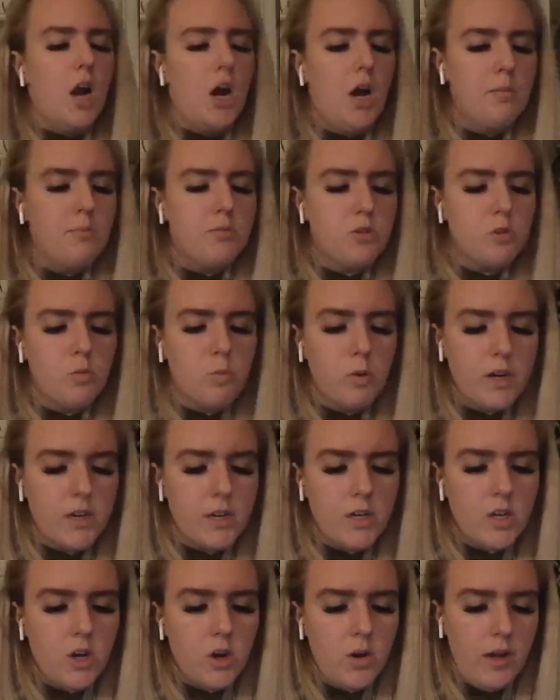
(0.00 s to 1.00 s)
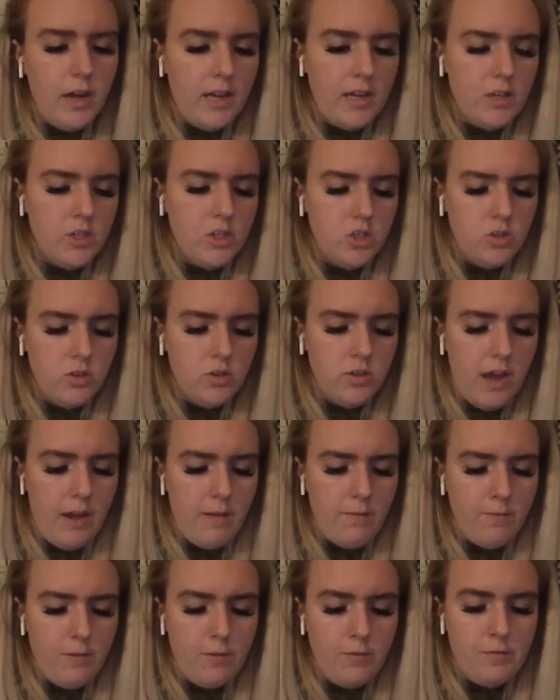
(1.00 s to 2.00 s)
So we're going to go ahead and do that
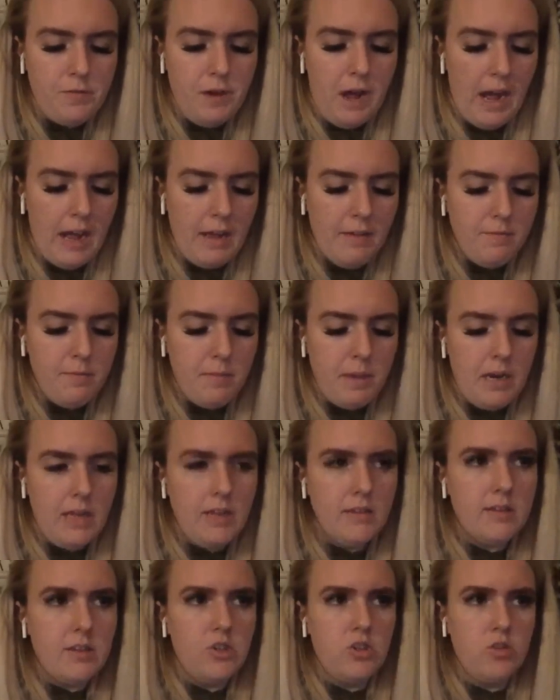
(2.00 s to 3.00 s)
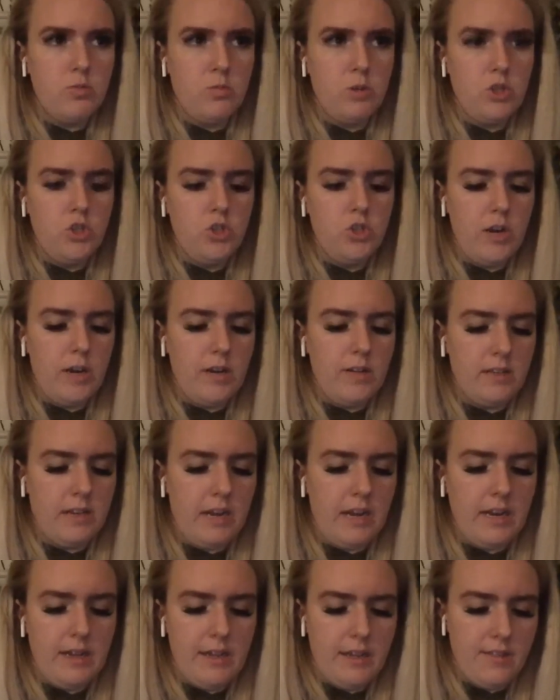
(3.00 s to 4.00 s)
for 5 minutes. I just want you guys to
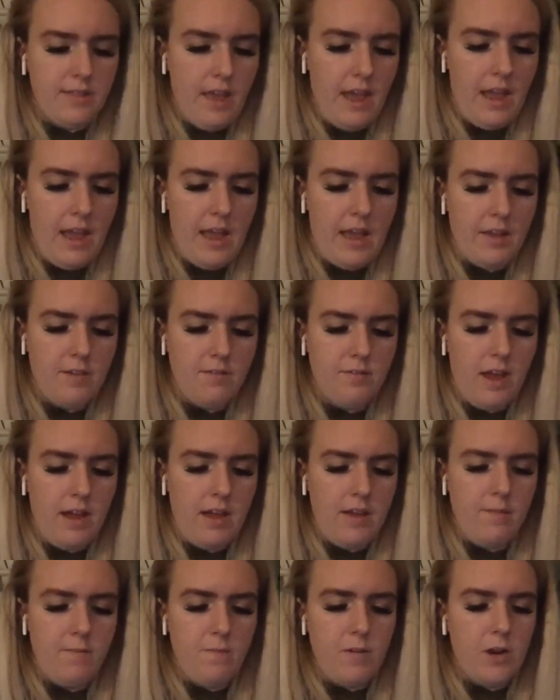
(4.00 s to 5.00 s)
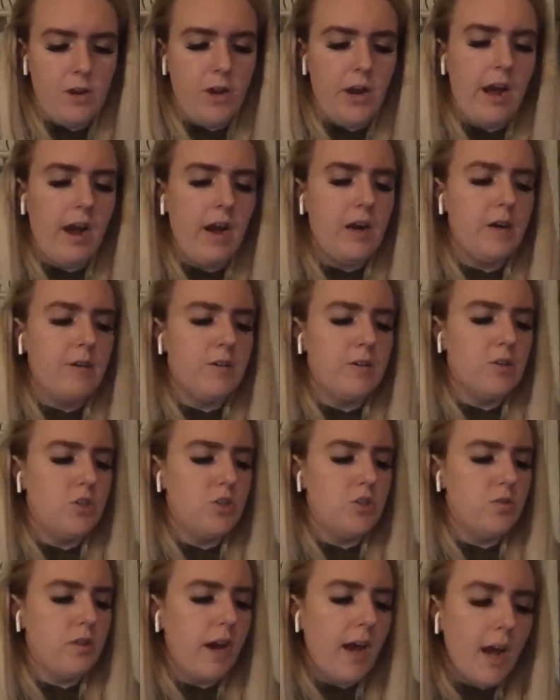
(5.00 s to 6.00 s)
kind of get the hang of that and figure out how to
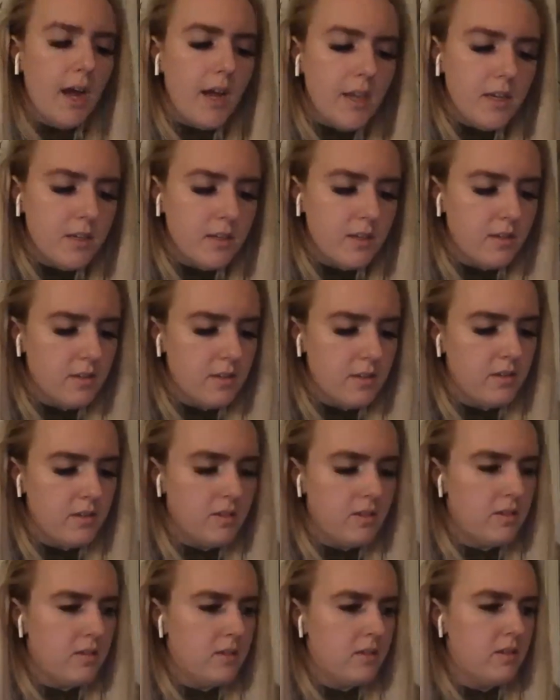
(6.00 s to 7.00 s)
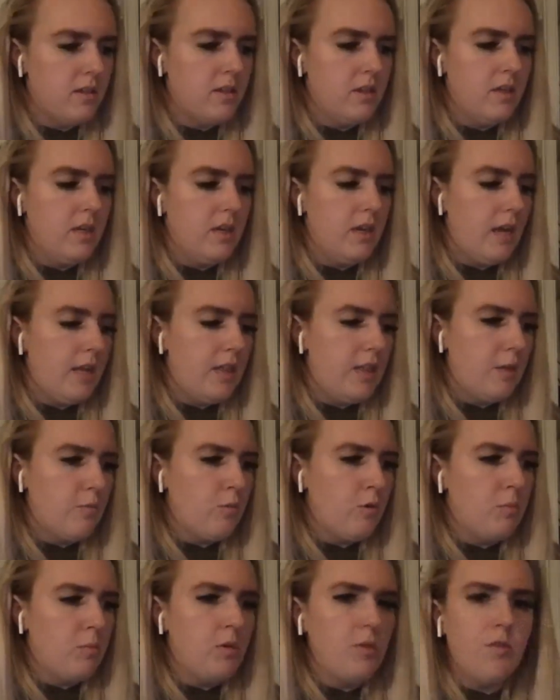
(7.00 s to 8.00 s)
do that. And then
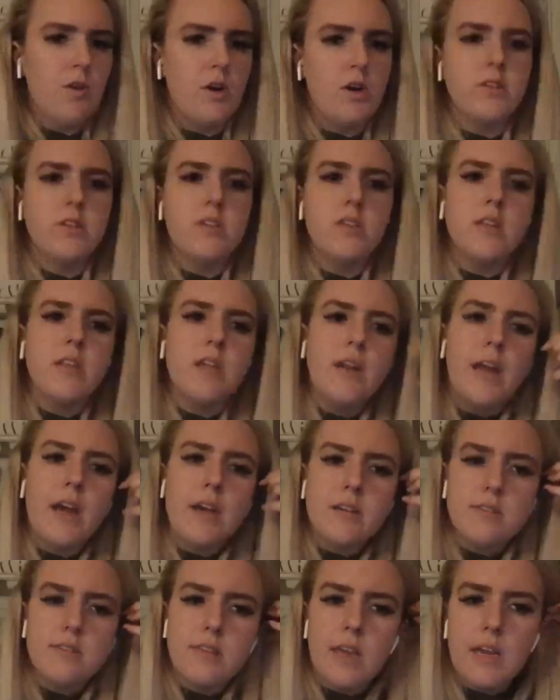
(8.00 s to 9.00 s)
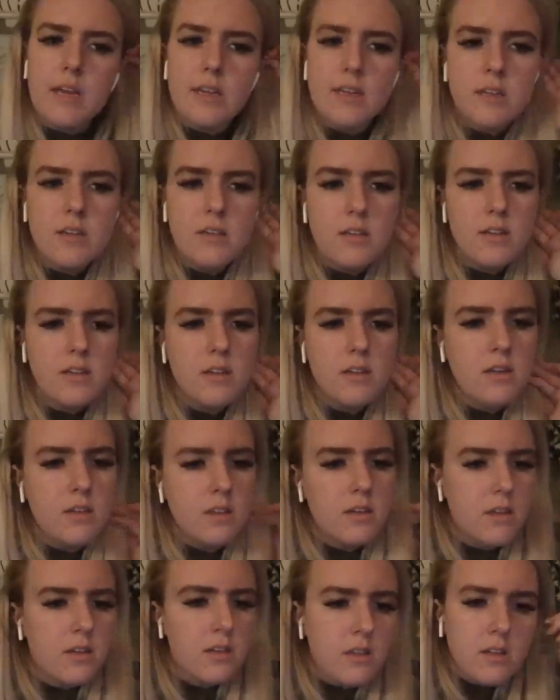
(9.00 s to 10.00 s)
we'll move on to the next thing.
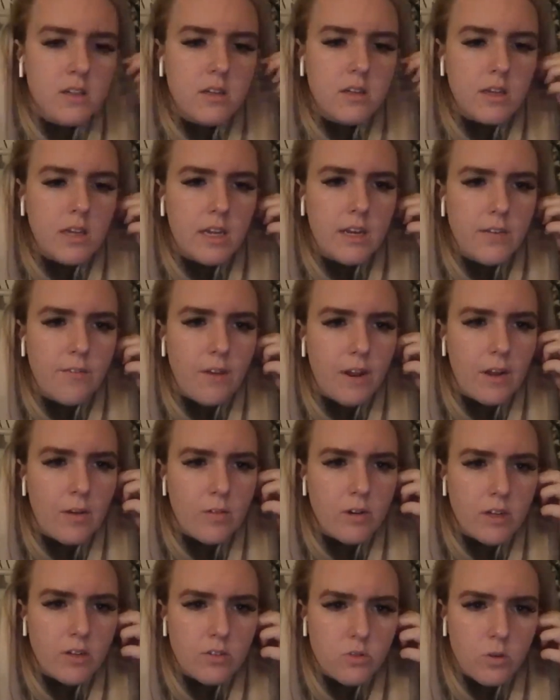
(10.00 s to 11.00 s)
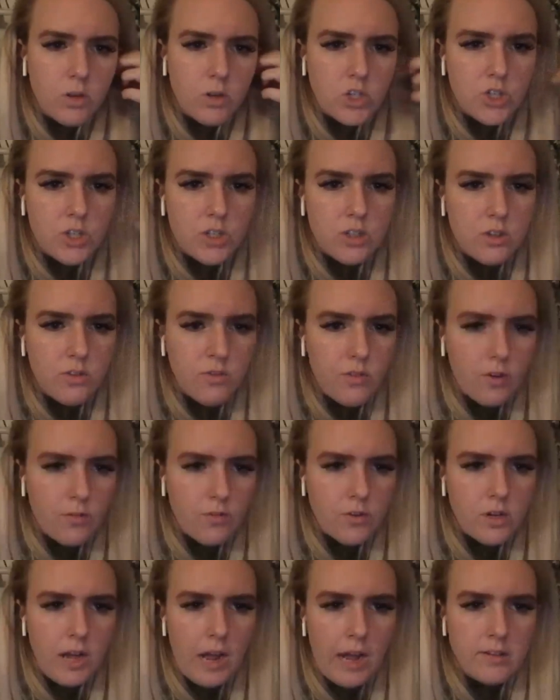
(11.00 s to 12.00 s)
And if anyone has questions, feel free
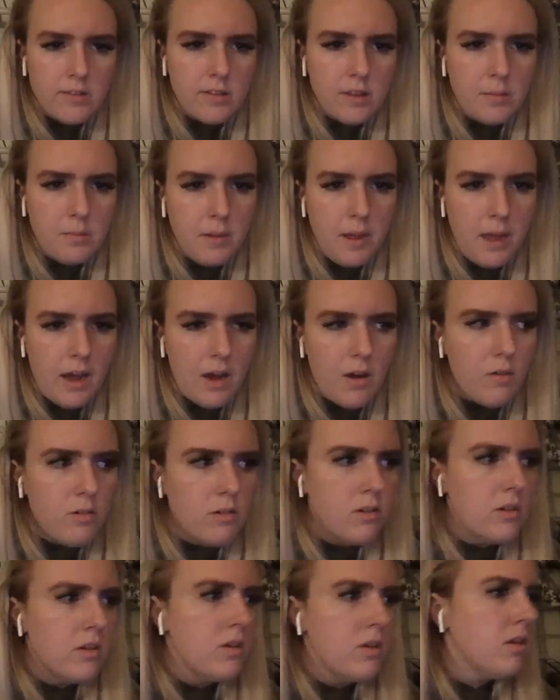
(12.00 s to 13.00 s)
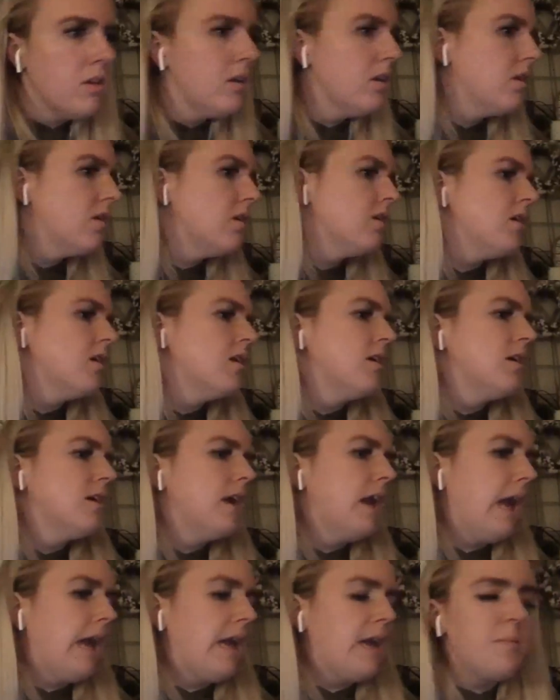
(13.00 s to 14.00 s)
to ask them now.
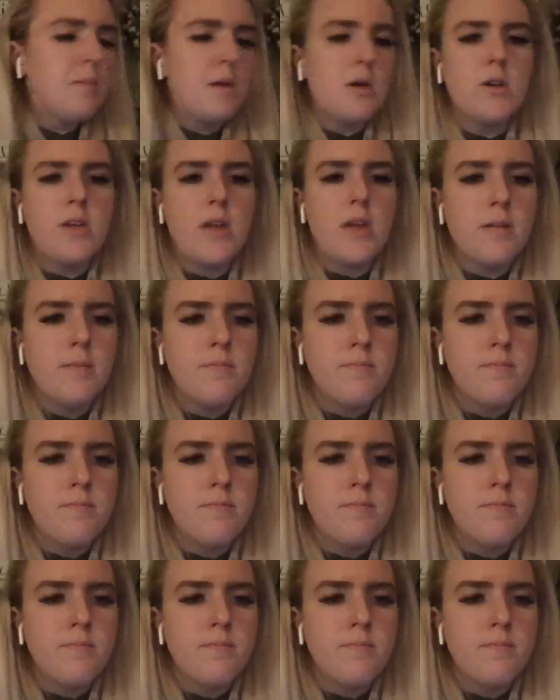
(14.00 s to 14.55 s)
Hey, Amelia.